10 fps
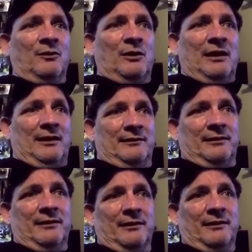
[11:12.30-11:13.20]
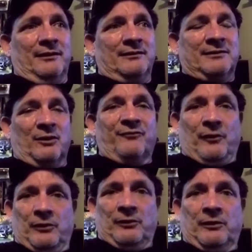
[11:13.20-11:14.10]
get so
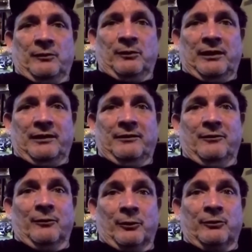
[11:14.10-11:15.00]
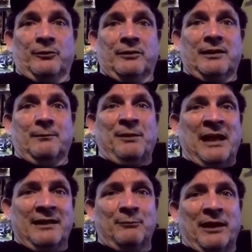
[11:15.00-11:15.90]
far along and then you learn you can get
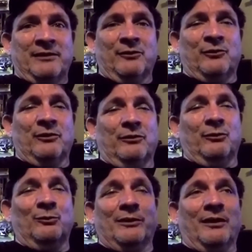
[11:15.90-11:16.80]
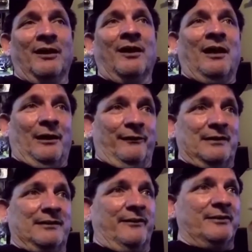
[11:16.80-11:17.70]
paid by YouTube and all
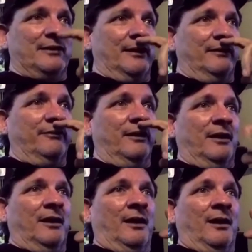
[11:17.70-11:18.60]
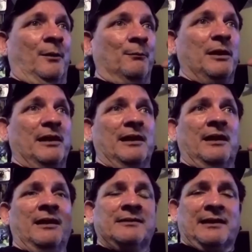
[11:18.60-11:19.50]
this other stuff. But it
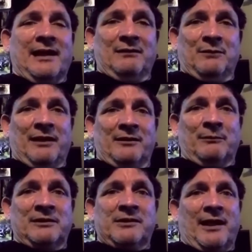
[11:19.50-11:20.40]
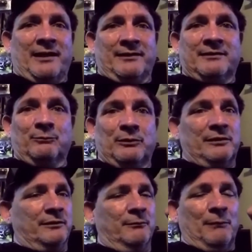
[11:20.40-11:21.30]
has gotten me out of my shyness,
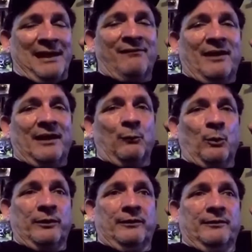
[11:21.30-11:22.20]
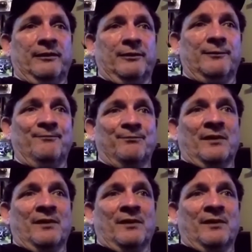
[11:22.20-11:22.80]
which is the main thing I wanted to do.